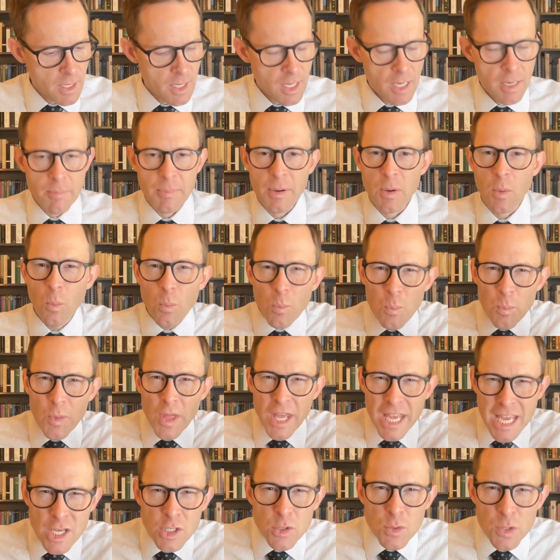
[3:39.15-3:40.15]
But
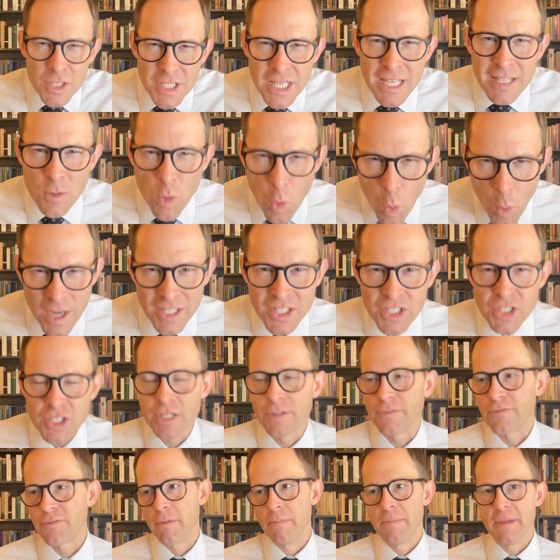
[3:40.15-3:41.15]
the interesting question
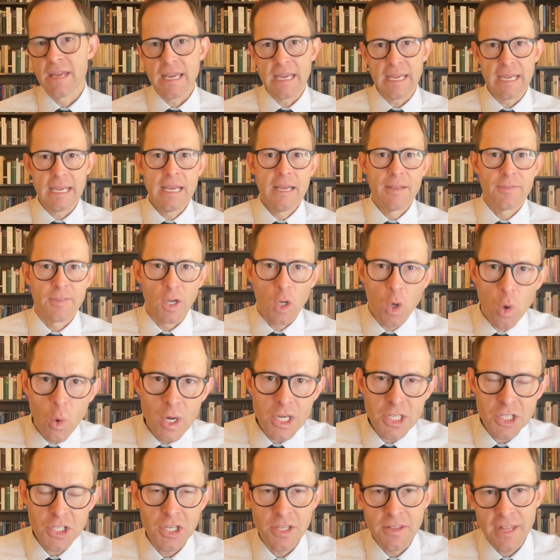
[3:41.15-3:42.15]
for me, the
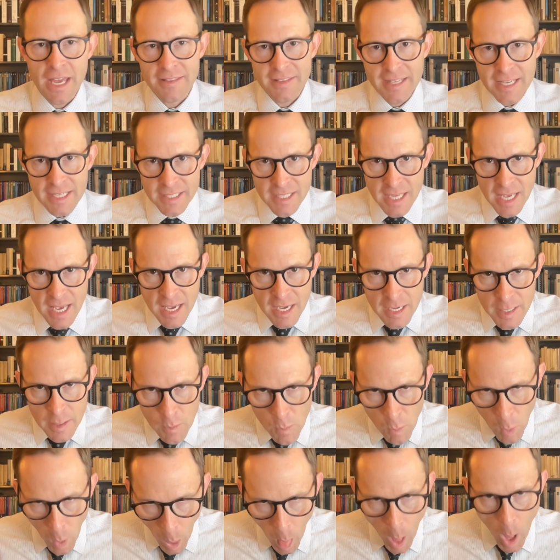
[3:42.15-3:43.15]
question that this
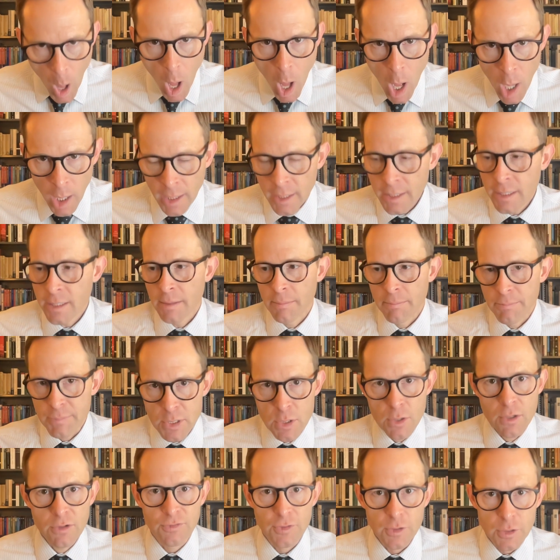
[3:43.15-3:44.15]
long,
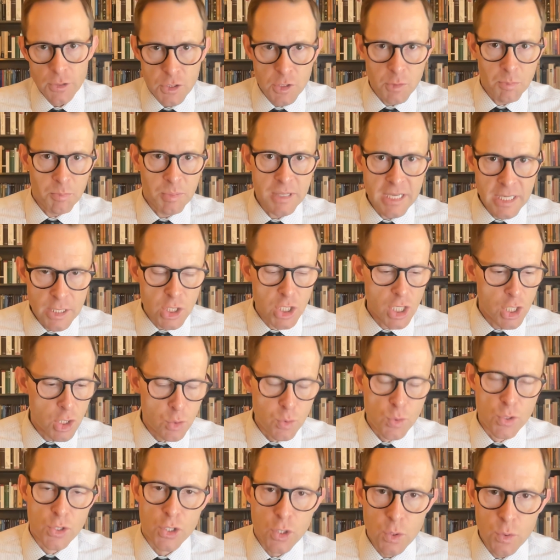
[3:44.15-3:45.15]
beautiful speech
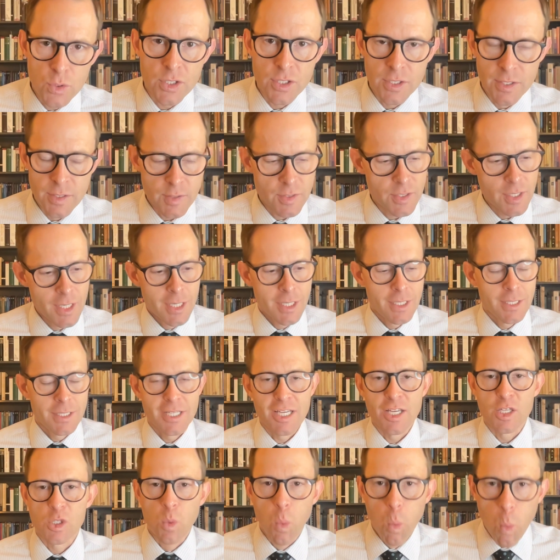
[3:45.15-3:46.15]
introduces,
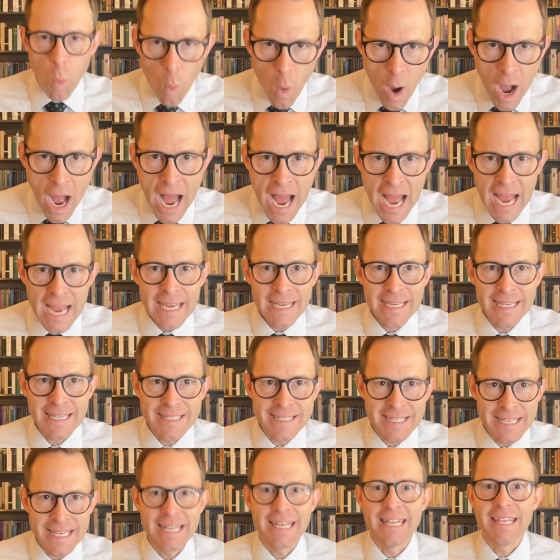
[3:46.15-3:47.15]
is why is
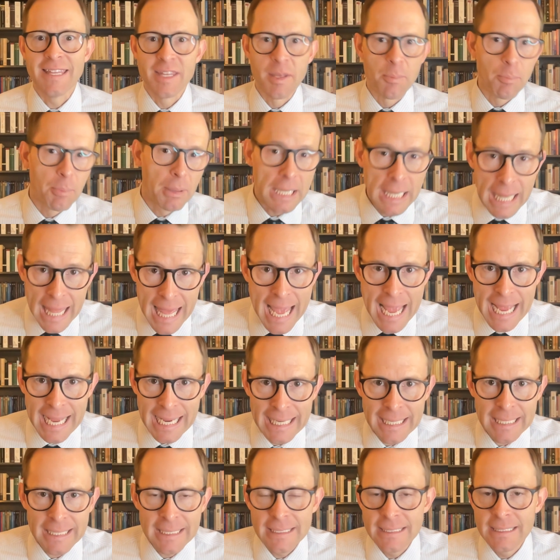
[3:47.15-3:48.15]
it in the play?